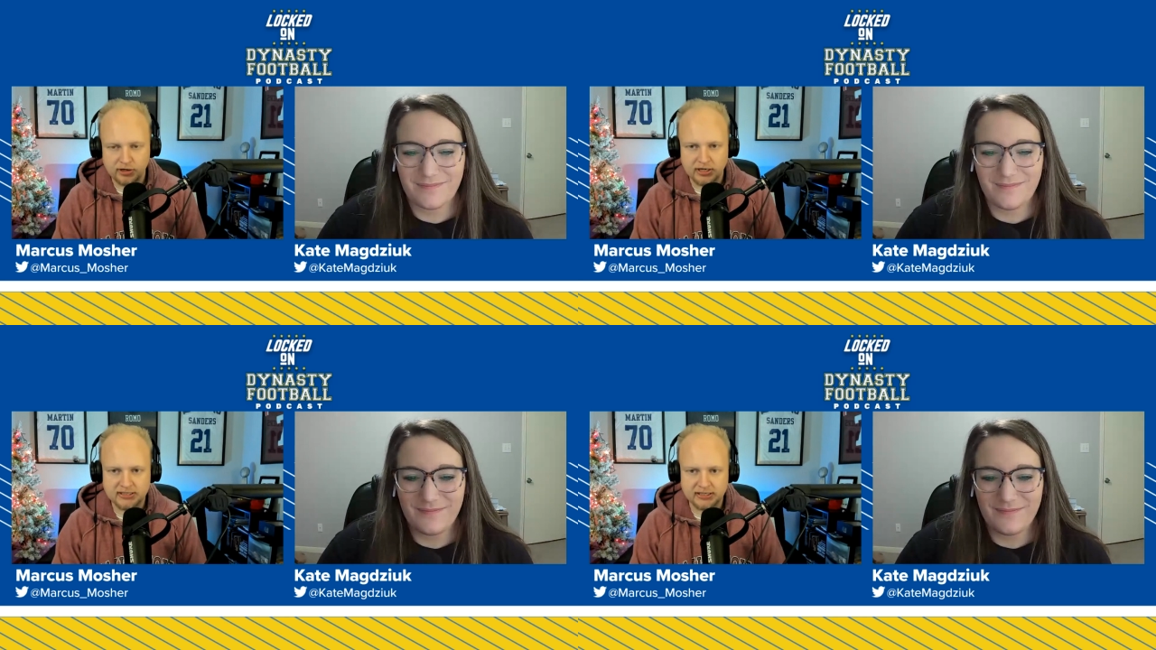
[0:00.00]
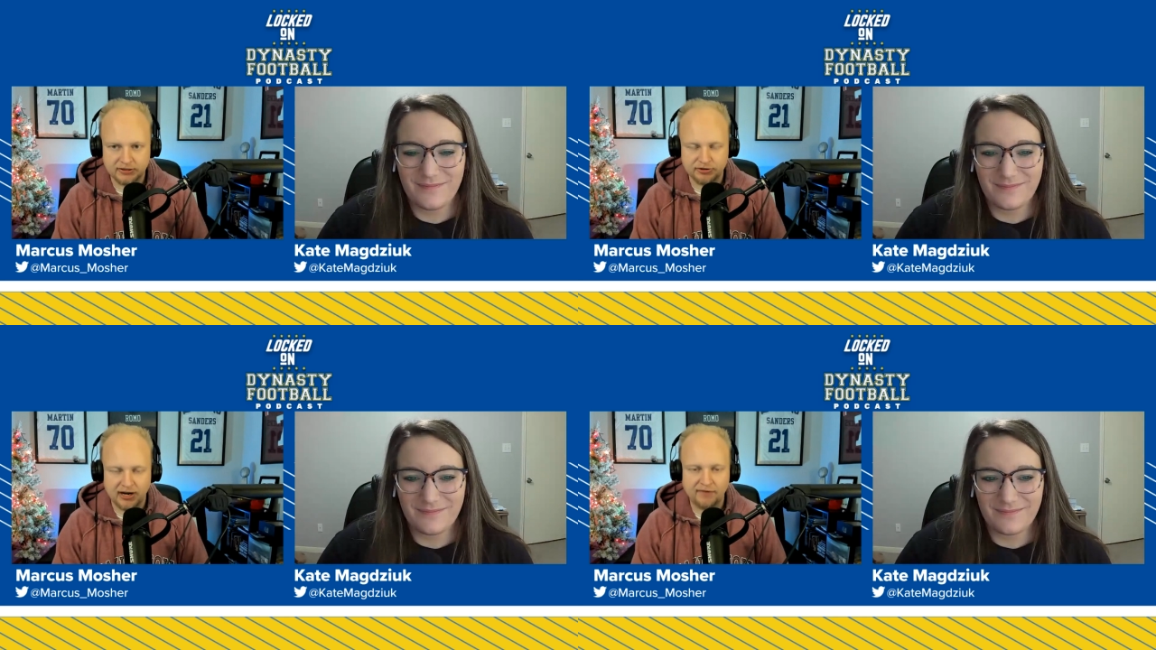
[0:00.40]
Speaker 1: agency in
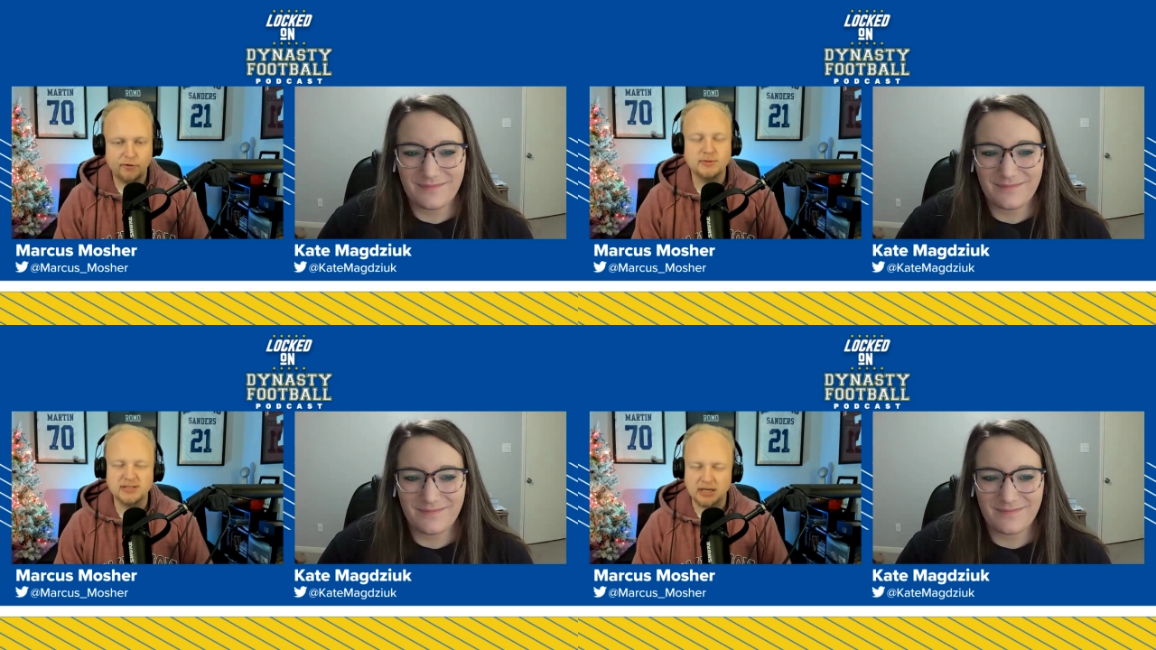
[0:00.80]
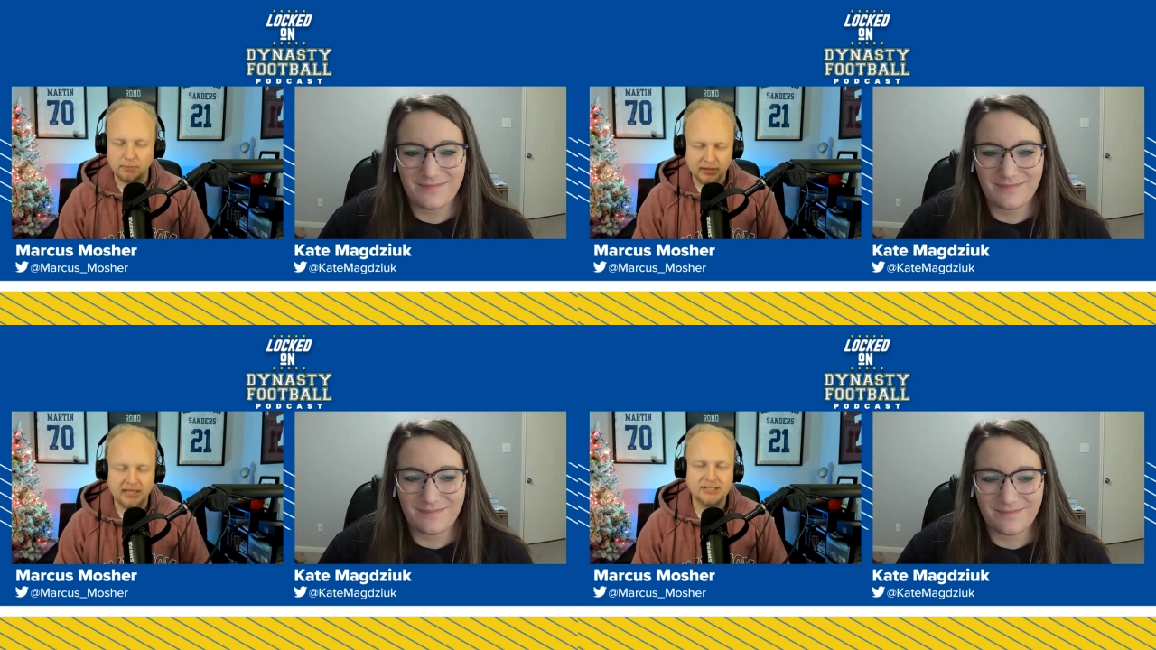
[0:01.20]
the draft, almost like a
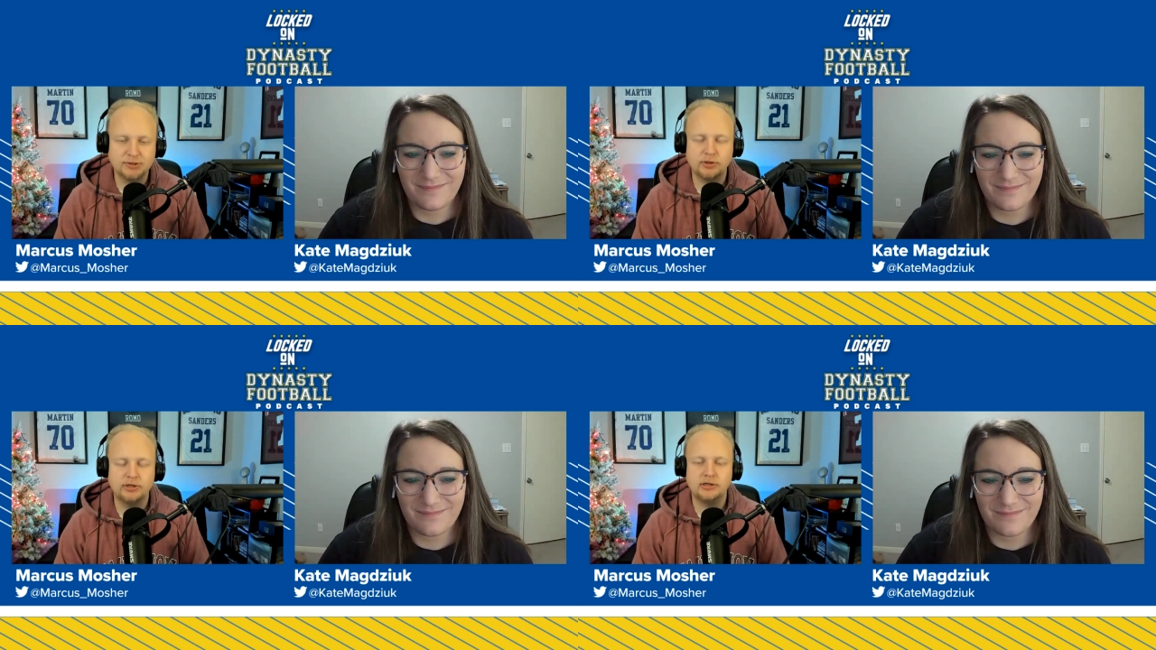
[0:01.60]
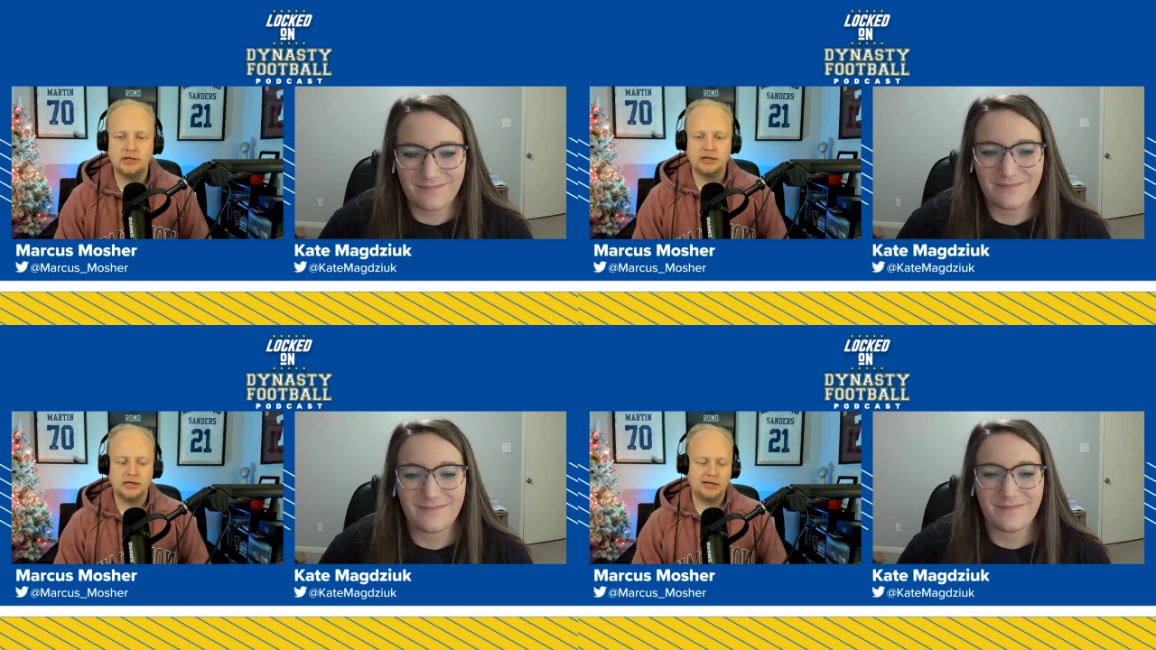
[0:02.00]
placeholder.
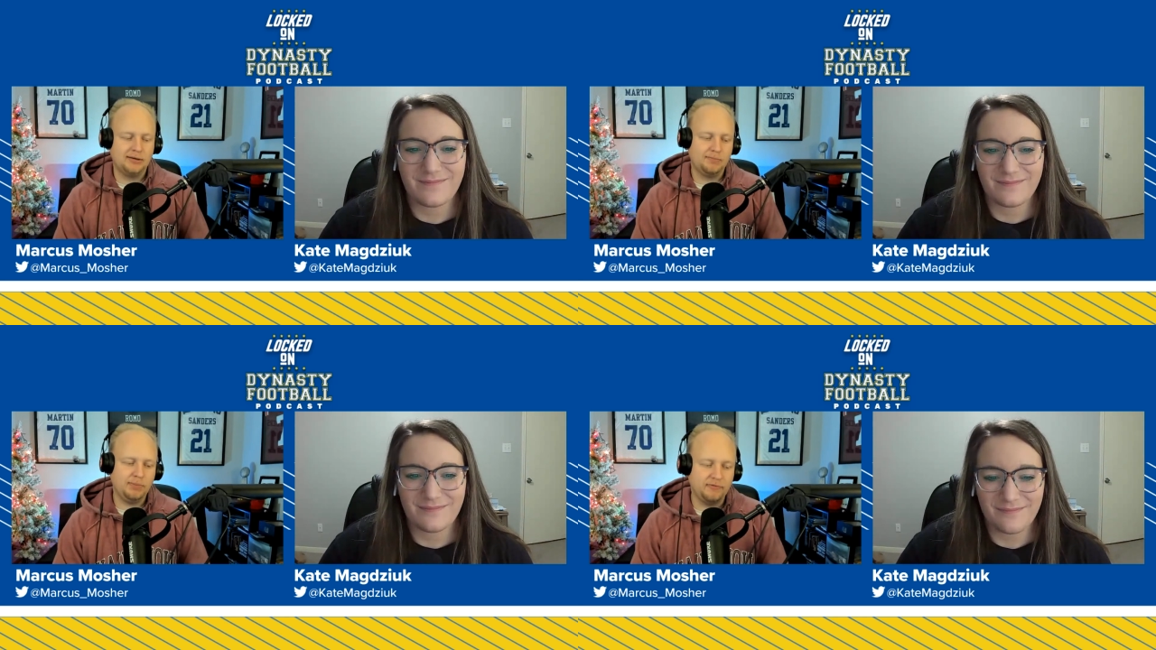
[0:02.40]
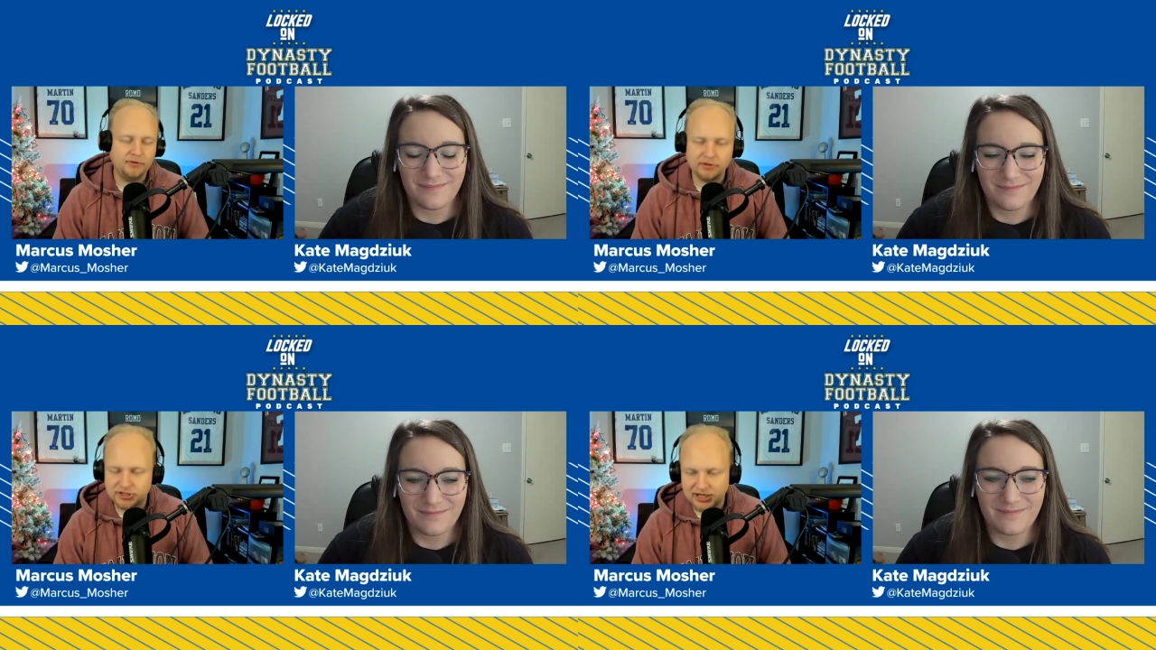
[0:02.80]
But if
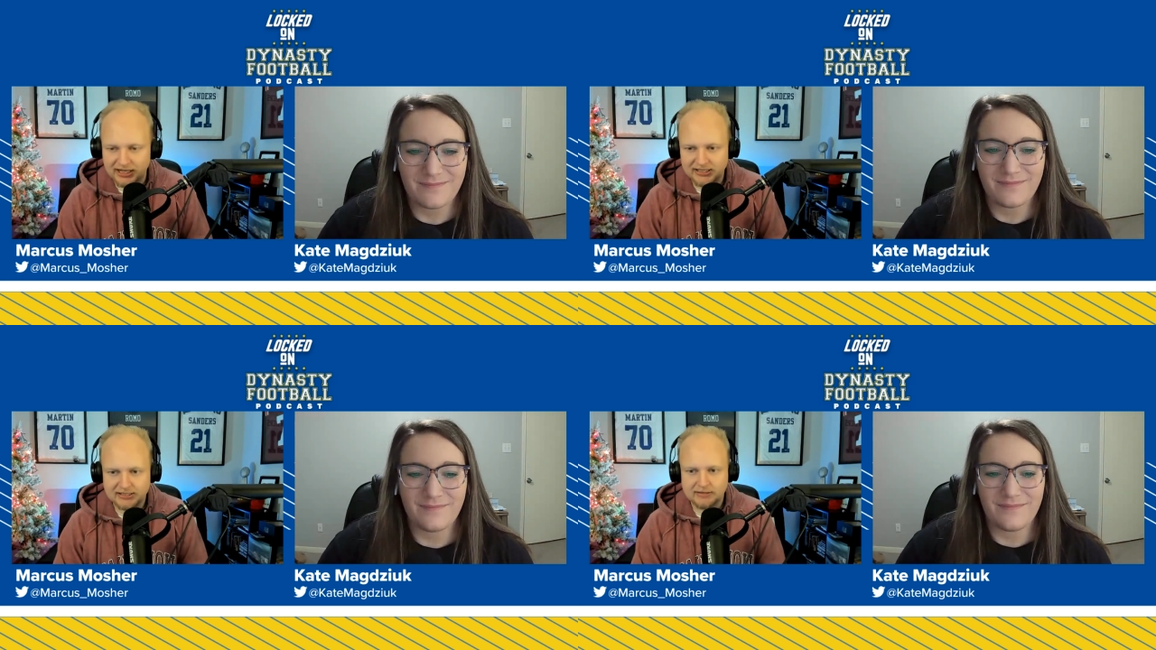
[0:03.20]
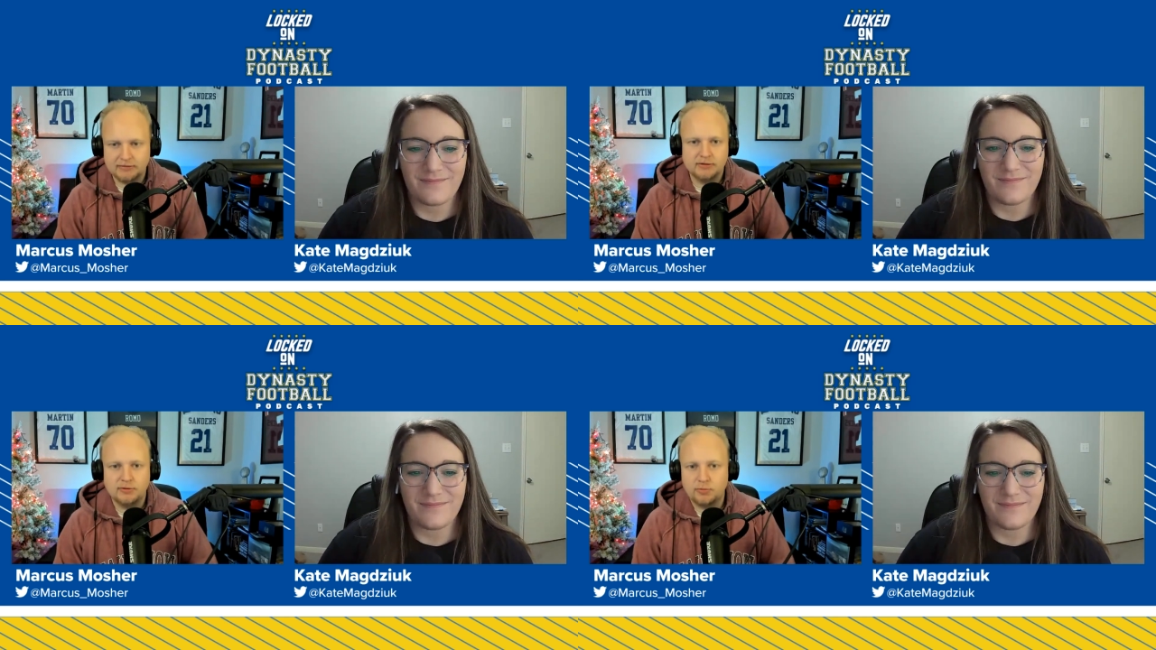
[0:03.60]
you're the Jets,
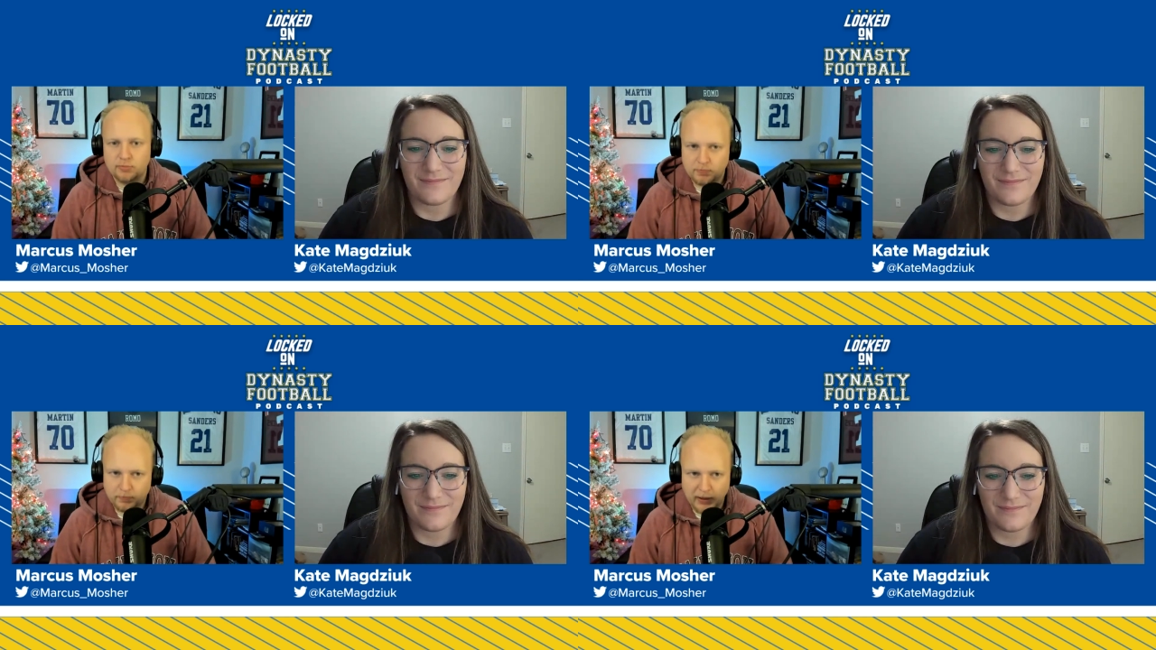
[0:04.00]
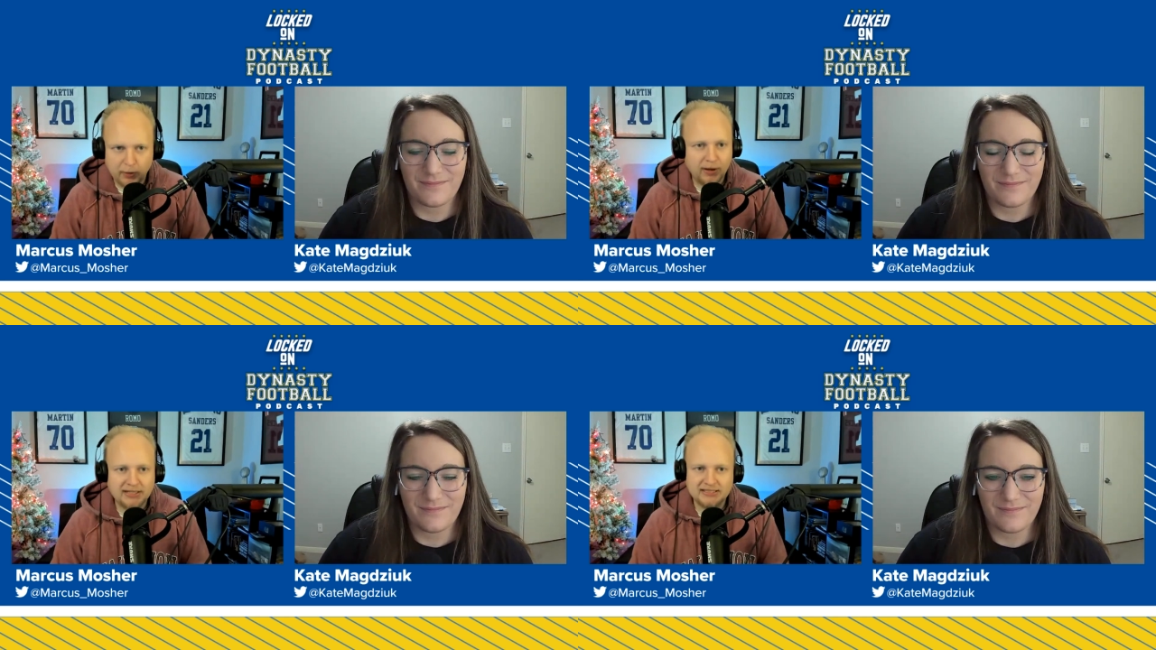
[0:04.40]
Mike
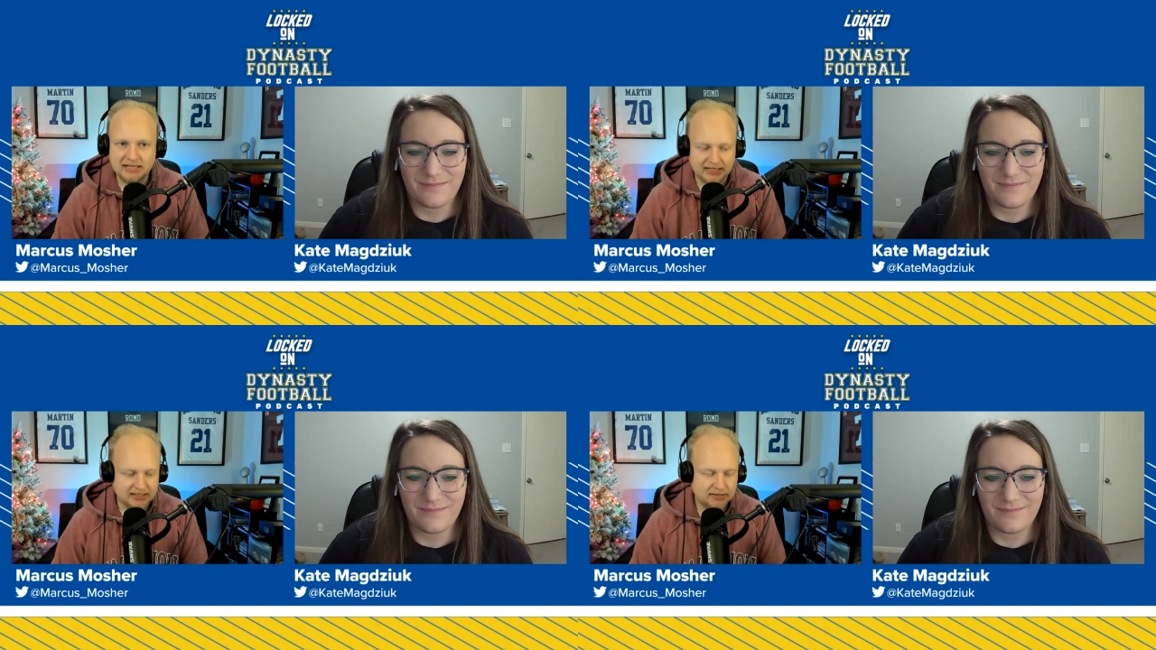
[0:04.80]
White's nice.